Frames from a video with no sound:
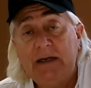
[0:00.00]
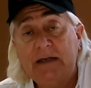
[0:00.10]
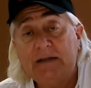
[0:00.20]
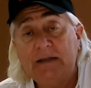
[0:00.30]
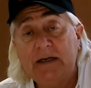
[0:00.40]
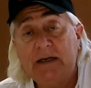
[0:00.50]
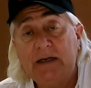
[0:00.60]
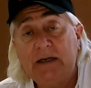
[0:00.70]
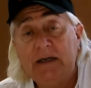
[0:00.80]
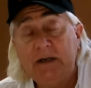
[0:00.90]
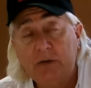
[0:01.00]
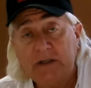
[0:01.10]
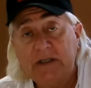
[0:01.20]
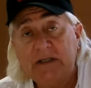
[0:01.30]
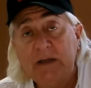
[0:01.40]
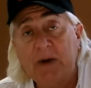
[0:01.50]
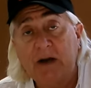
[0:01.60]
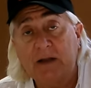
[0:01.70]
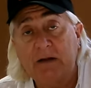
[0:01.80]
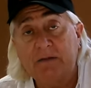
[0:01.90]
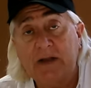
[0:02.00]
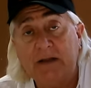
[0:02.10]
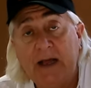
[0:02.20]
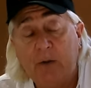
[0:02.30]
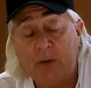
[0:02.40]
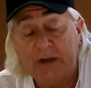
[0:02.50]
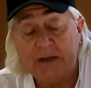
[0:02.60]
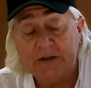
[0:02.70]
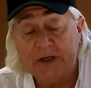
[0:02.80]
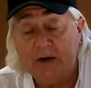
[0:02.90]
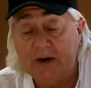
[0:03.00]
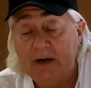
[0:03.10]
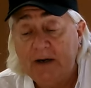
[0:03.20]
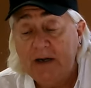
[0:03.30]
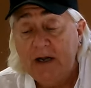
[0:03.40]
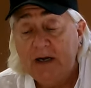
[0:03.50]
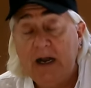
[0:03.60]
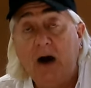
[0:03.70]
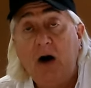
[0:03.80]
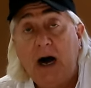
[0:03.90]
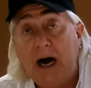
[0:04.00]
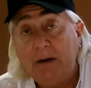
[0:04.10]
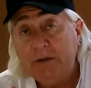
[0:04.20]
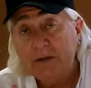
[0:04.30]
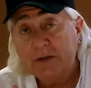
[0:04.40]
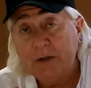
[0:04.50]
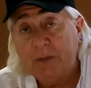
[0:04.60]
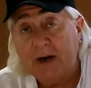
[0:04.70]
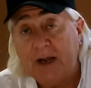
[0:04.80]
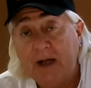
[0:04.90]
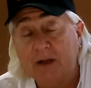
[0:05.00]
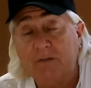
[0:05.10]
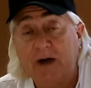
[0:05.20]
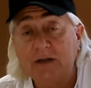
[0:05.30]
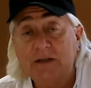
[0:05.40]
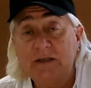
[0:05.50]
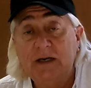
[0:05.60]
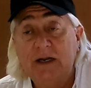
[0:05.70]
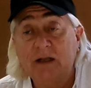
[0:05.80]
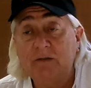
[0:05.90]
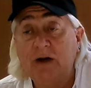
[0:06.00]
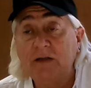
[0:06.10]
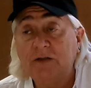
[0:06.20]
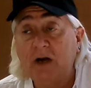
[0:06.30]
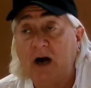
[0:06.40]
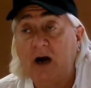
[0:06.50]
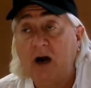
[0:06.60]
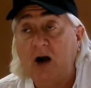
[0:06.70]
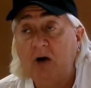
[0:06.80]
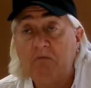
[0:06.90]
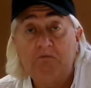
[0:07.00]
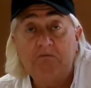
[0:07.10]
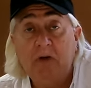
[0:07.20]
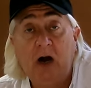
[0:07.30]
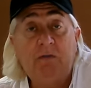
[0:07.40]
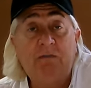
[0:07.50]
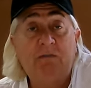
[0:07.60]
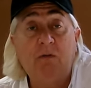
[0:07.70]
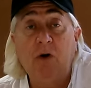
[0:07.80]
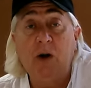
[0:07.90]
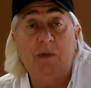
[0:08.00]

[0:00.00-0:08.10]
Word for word: it increases the amount of lift that that wing can generate. Now, I'm concerned about elevons, and elevons are a form